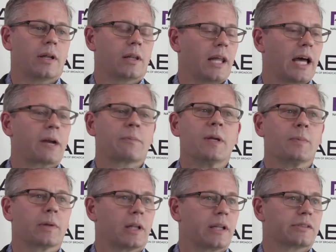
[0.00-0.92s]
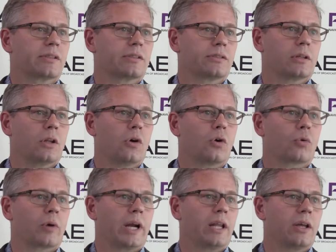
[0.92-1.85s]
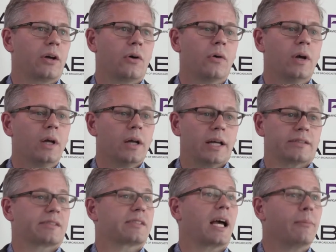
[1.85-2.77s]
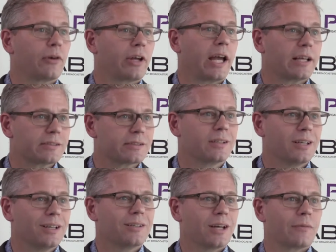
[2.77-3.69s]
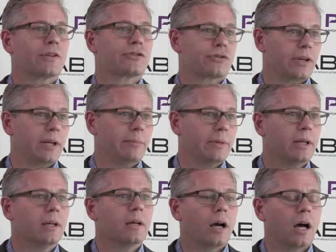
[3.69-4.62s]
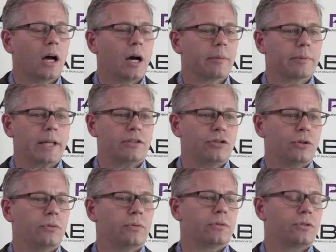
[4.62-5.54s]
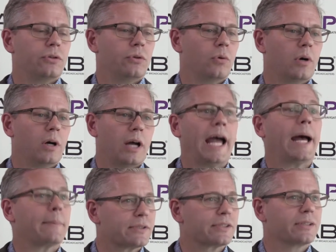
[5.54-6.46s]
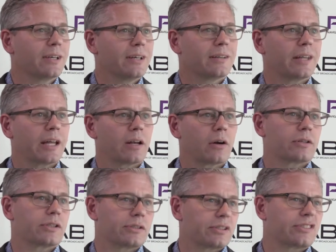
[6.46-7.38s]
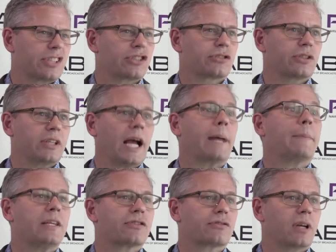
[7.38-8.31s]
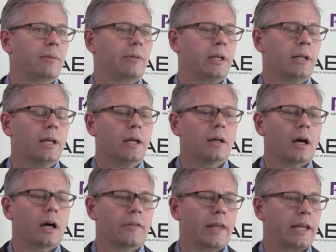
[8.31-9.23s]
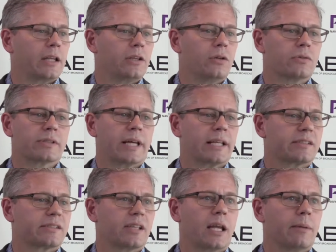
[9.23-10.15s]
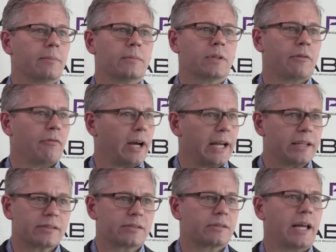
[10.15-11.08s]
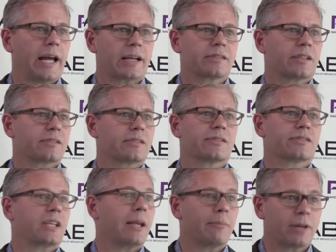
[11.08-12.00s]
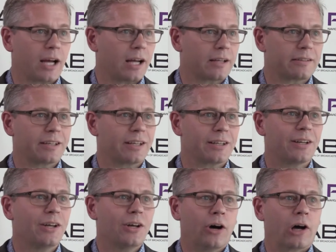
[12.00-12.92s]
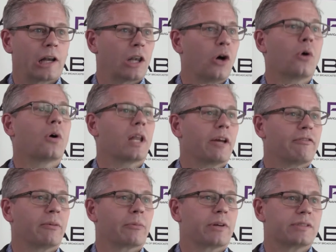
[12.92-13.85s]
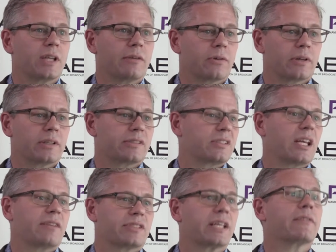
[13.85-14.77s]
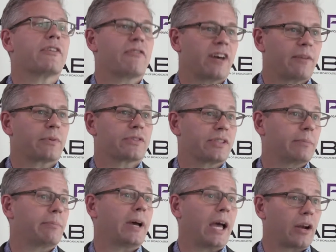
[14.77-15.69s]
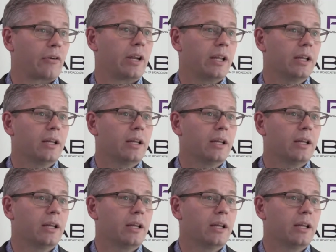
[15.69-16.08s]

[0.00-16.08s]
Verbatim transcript: A lot of people listen to local radio as a simulcast of the stream. They tune to apps that are just essentially IP streaming. They can use that same device to access the same content on a local FM receiver and save 75% battery.